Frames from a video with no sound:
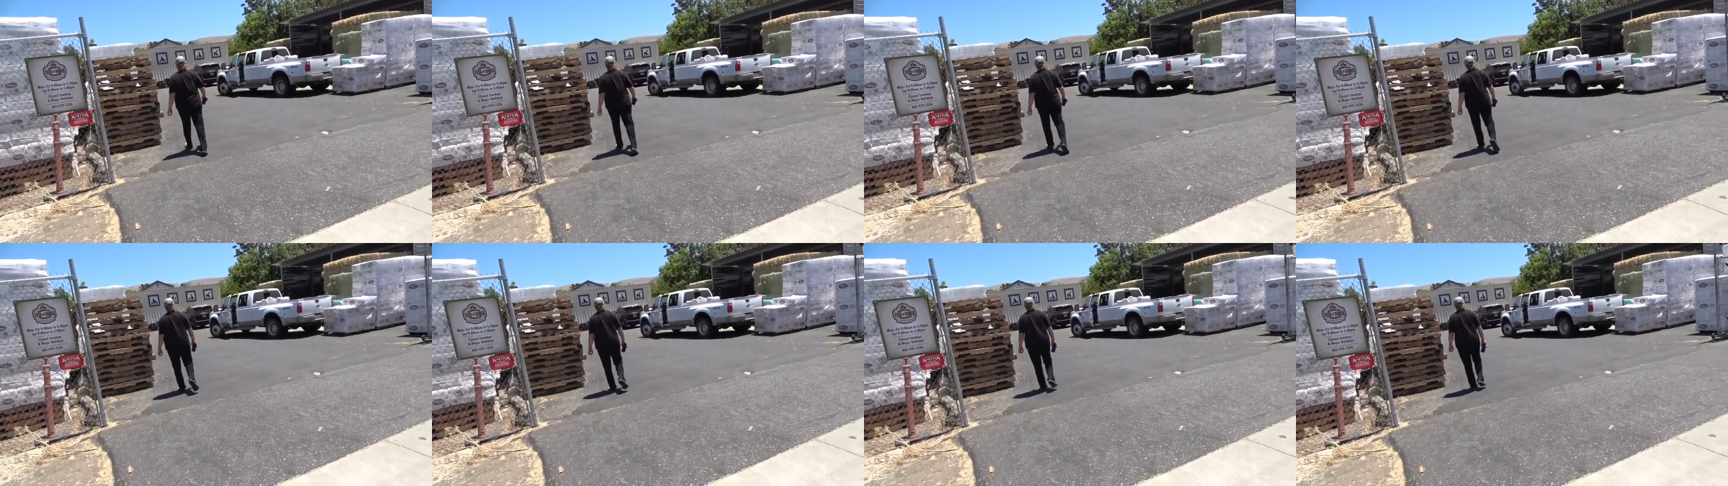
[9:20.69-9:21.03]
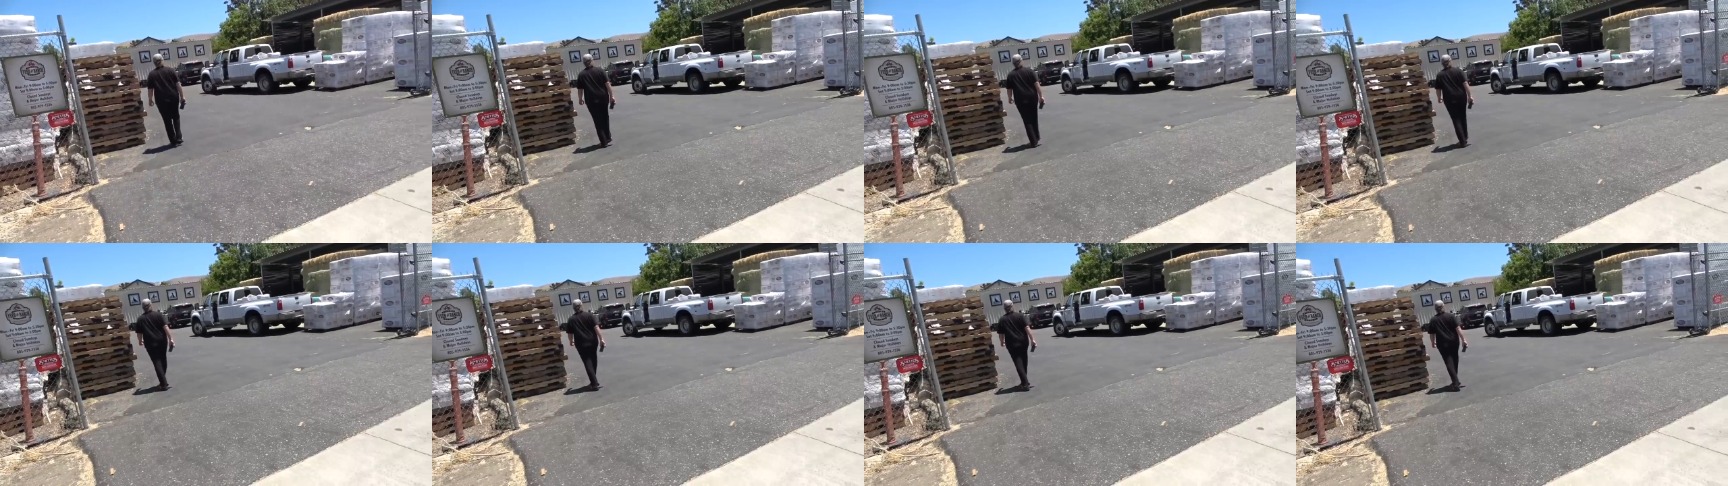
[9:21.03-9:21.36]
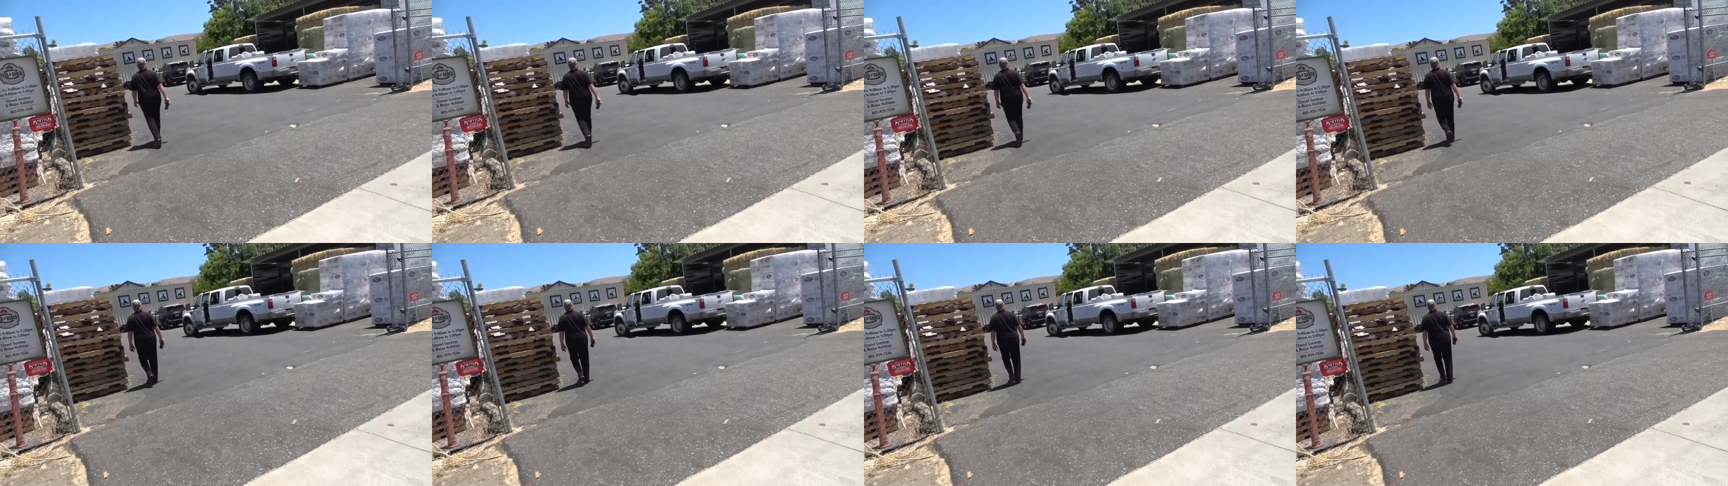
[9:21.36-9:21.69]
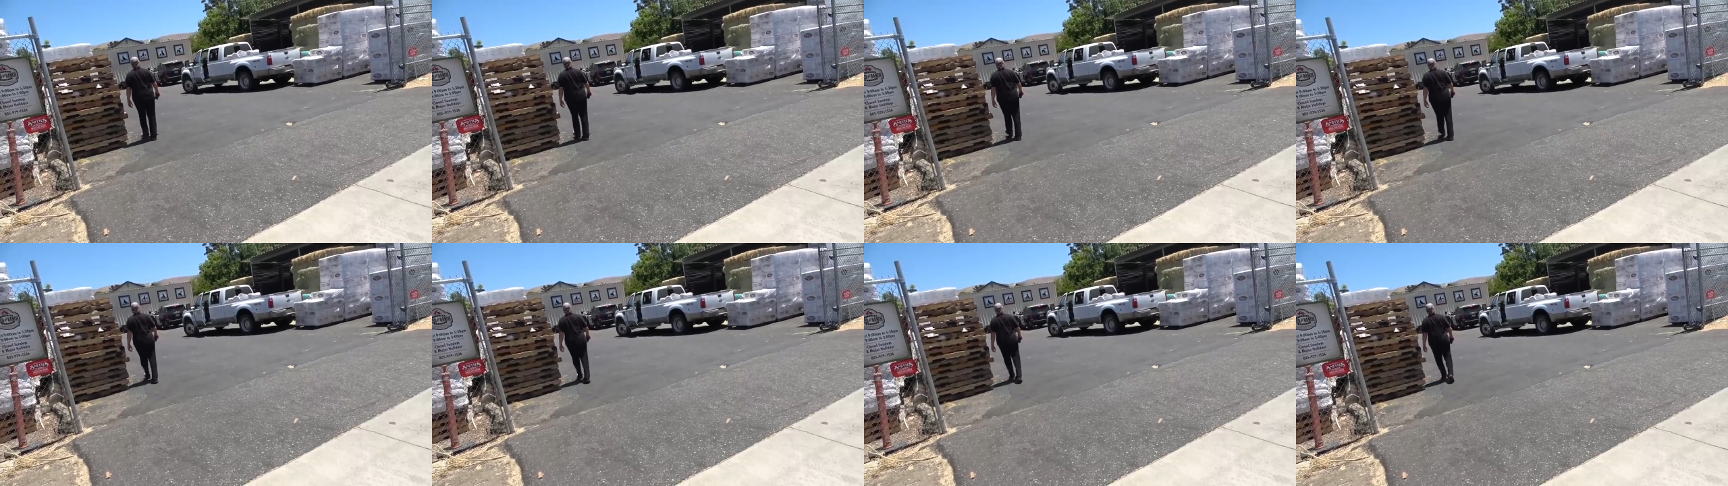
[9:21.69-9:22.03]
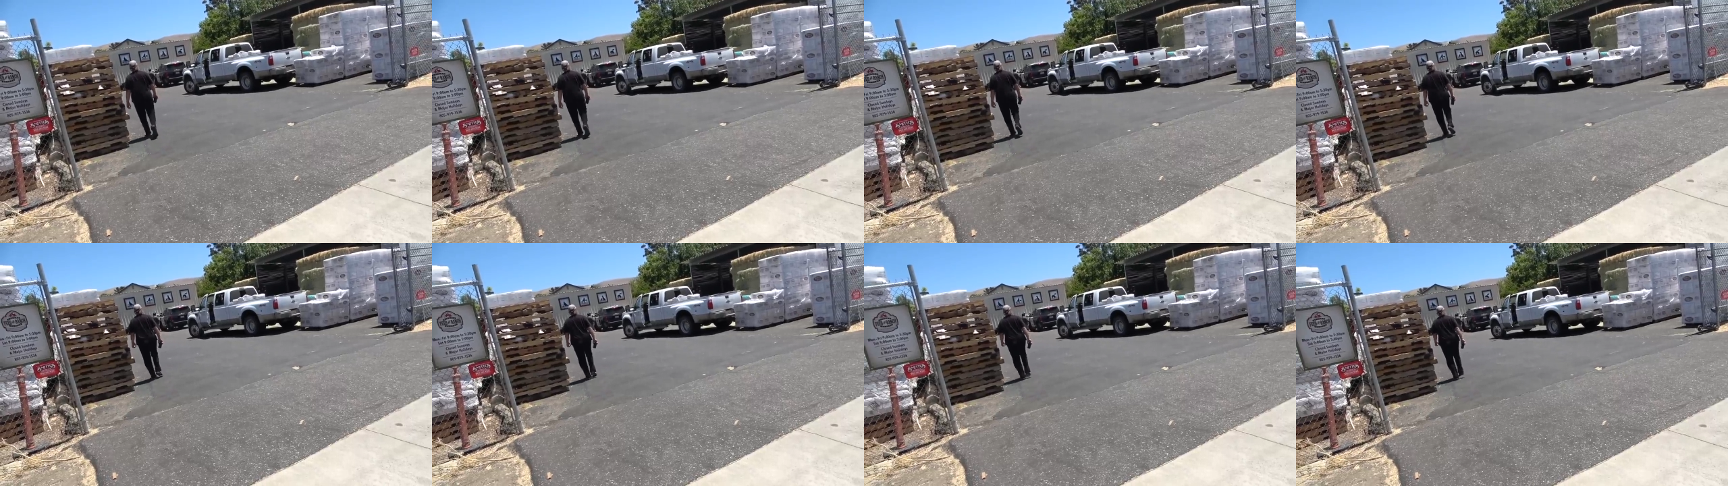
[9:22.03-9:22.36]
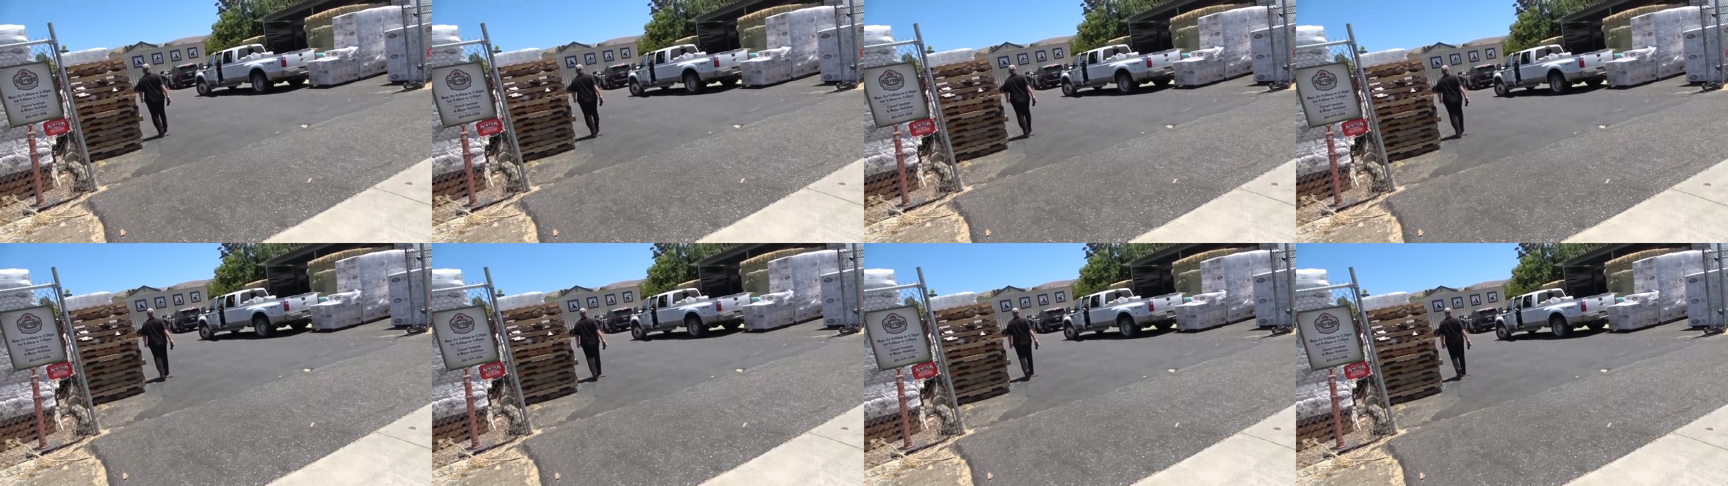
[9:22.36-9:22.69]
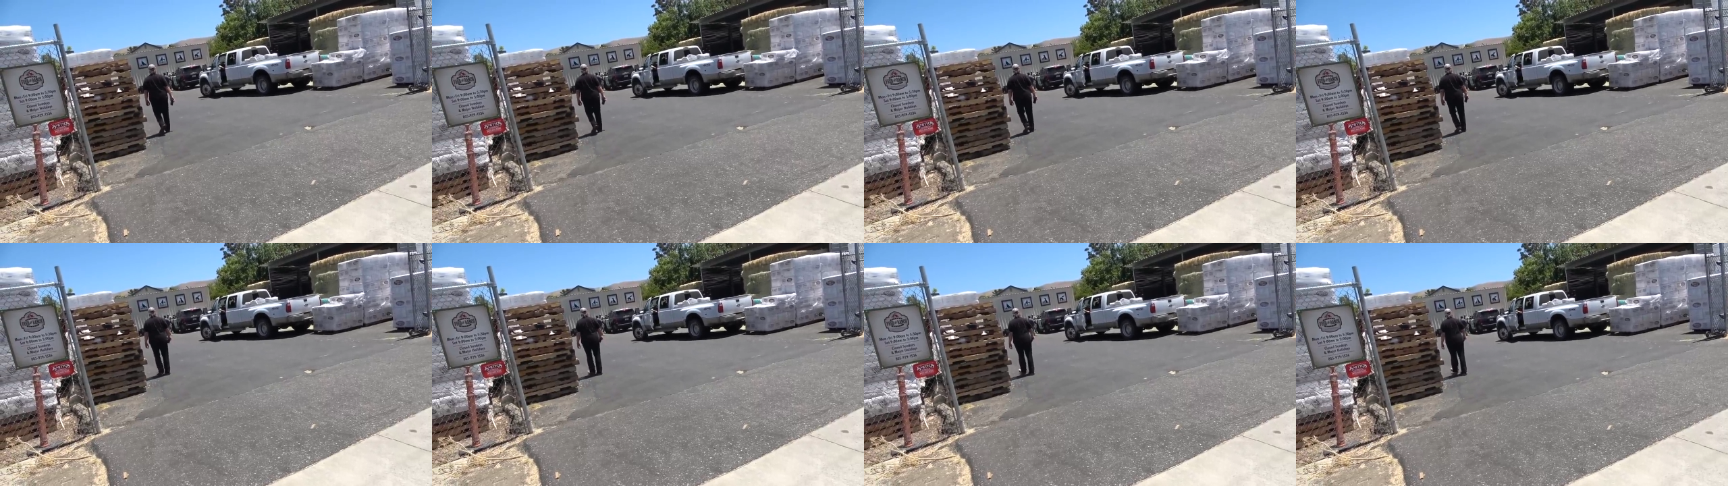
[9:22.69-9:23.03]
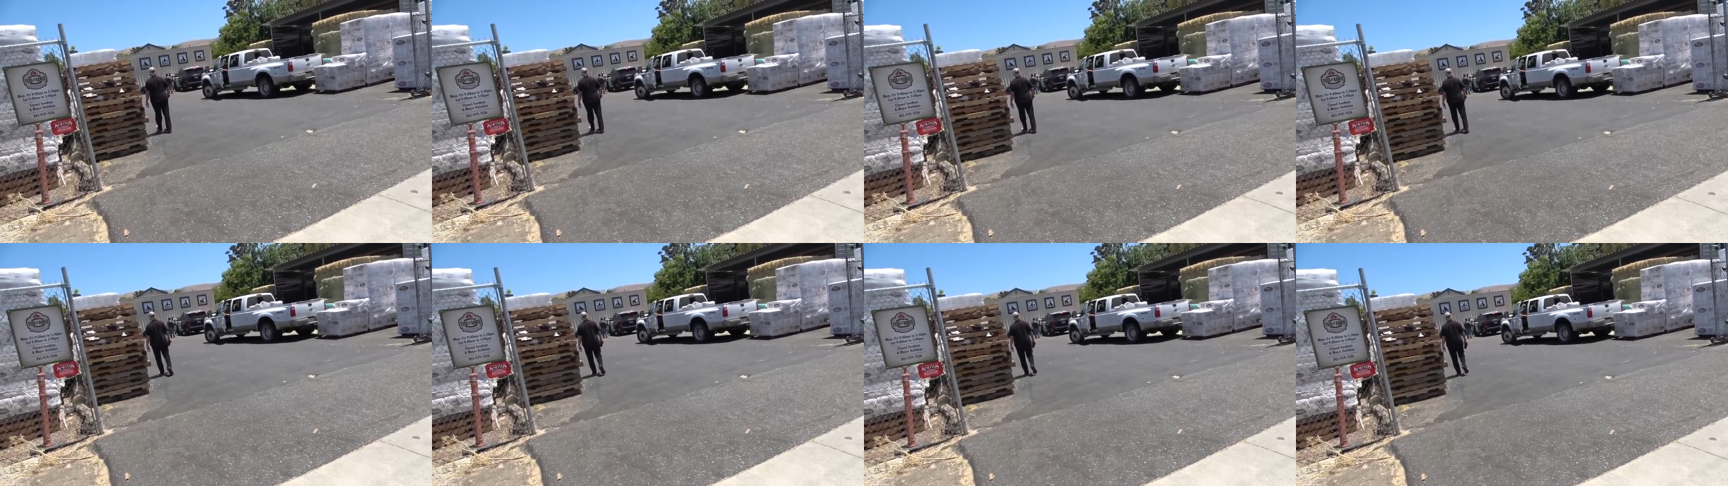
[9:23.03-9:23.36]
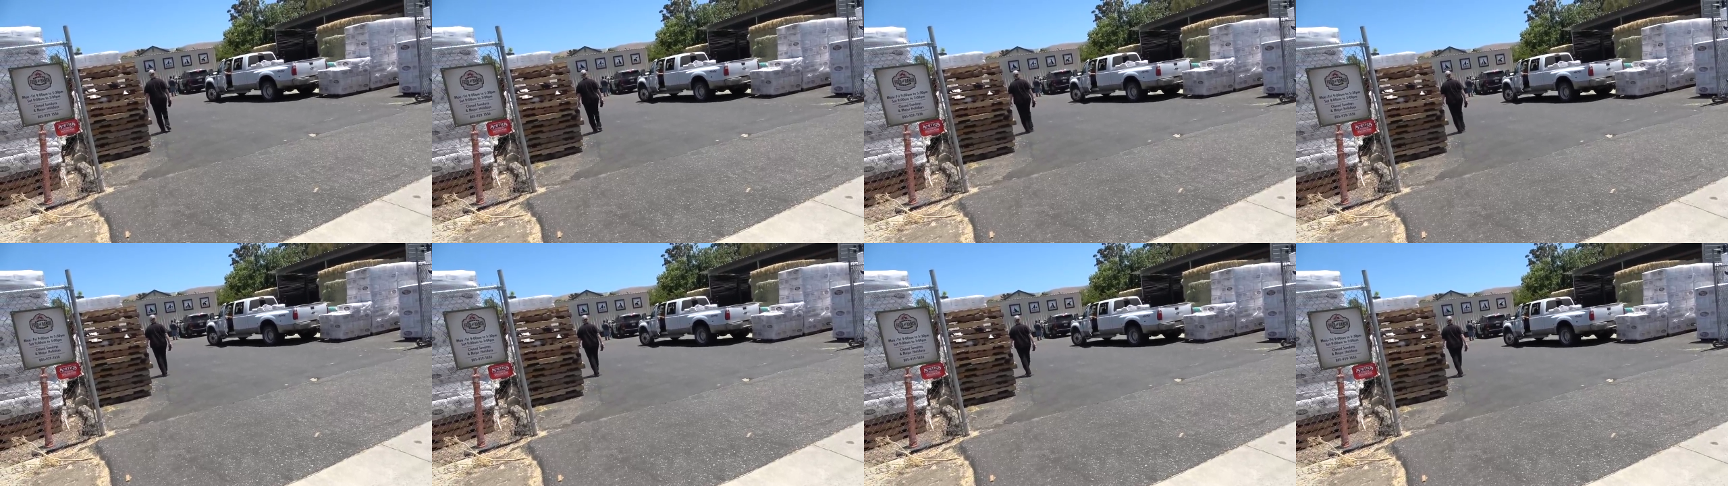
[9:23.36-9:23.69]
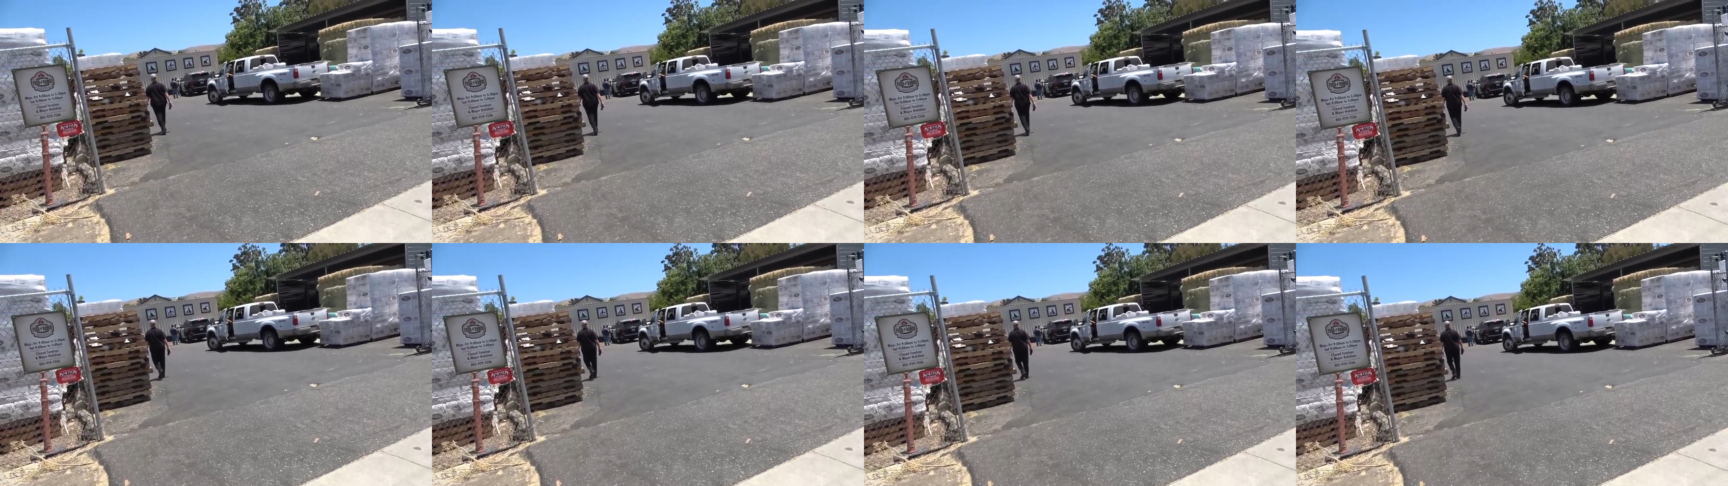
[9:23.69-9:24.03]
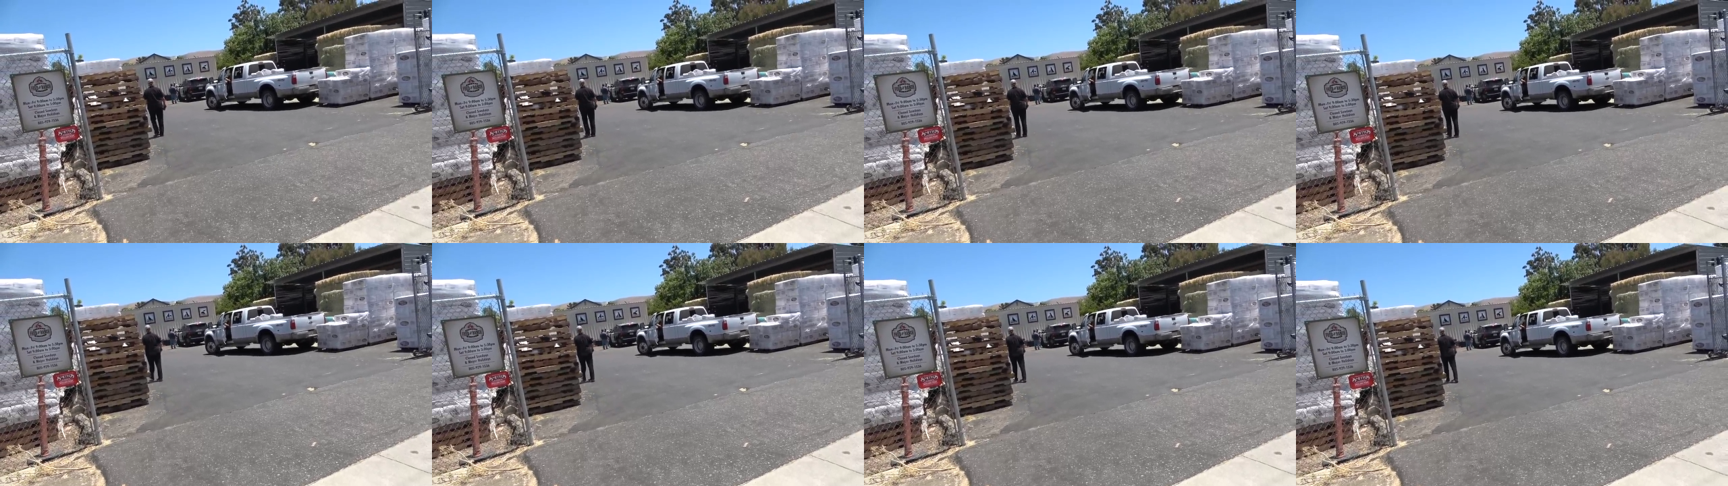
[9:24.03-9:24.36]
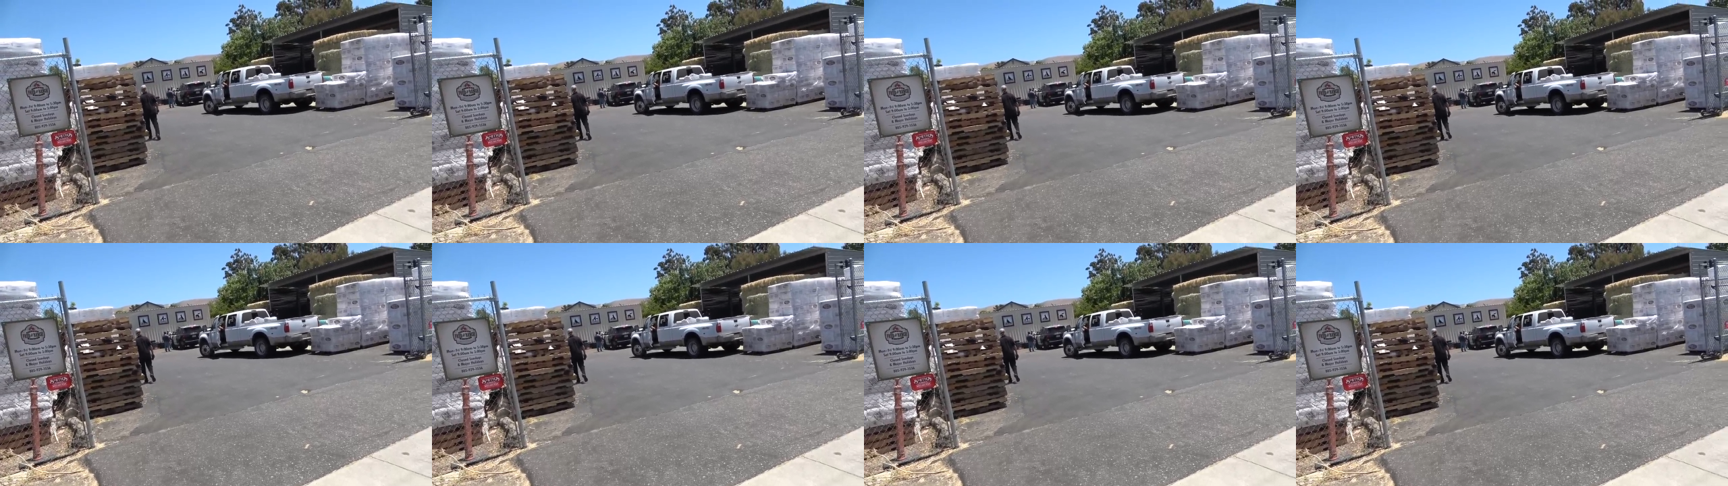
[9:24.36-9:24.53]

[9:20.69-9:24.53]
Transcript: Nobody's mouth can be seen.